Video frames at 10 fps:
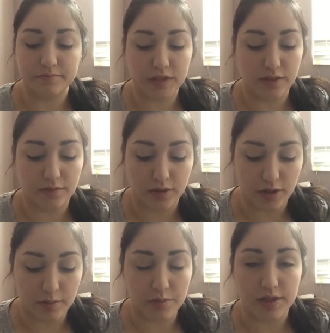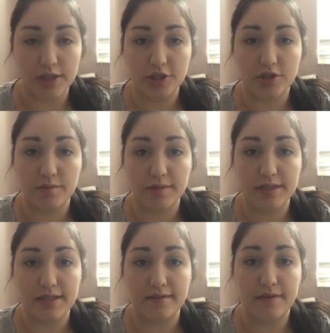give her a breathing
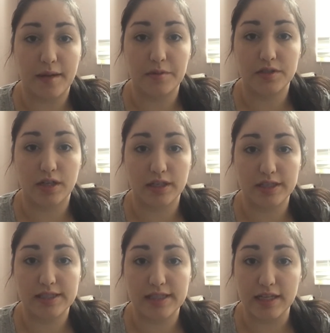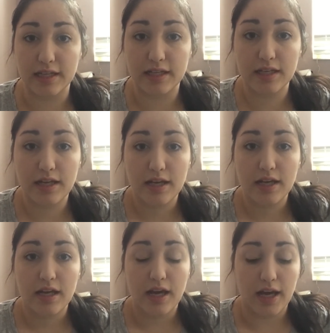treatment of hypertonic saline.
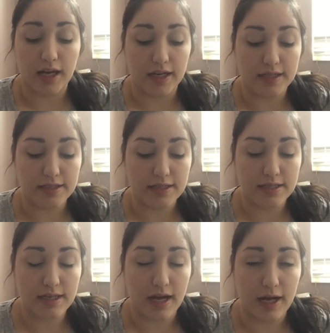And